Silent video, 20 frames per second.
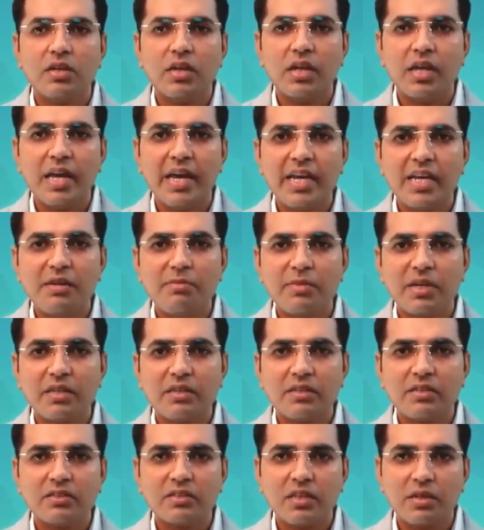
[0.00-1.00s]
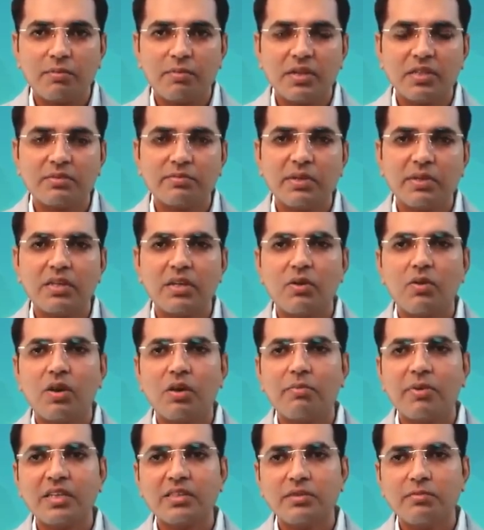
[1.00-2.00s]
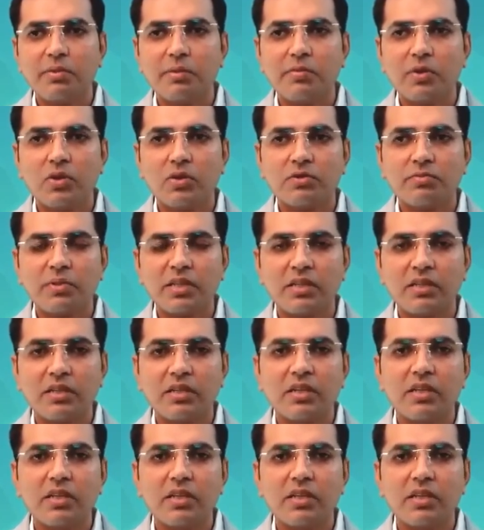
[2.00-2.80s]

any method, surplus method or maximum loss method,